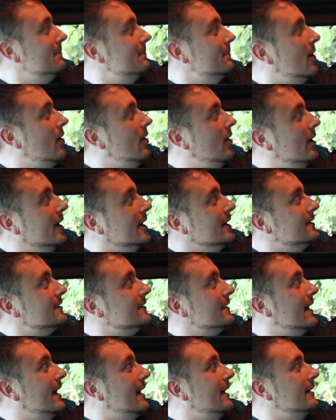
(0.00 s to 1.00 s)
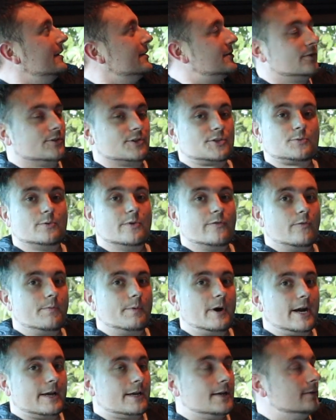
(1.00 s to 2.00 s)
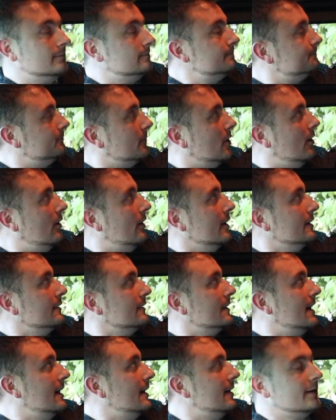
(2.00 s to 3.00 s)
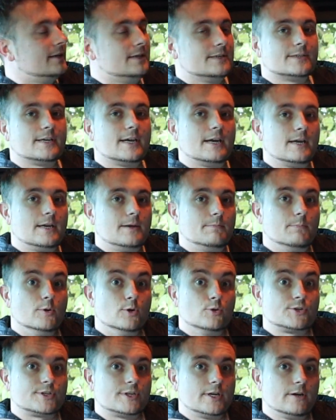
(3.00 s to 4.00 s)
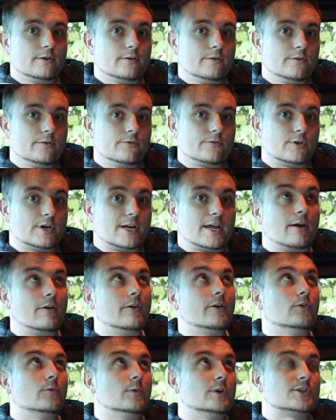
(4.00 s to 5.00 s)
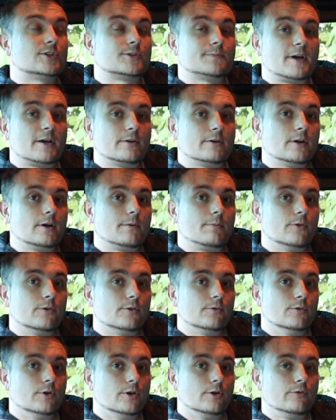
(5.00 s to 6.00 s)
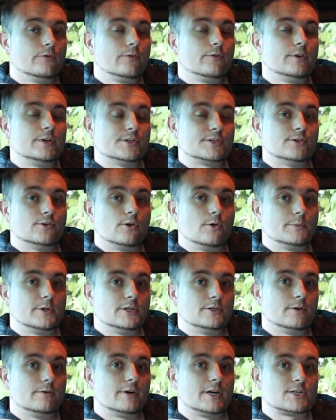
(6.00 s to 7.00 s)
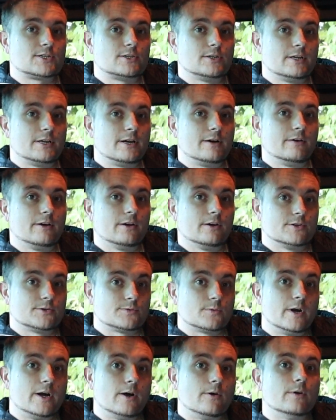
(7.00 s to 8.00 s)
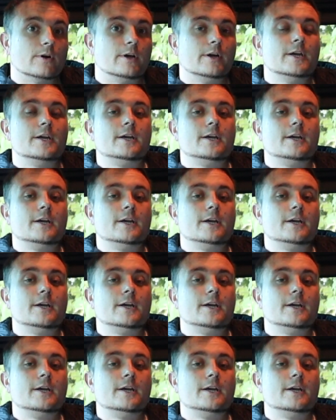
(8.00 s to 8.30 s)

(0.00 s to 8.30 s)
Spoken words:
Behind that, it's on a swivel bracket. Behind that is a booster for an aerial, which is mounted up on the roof. It's an omnidirectional aerial as well.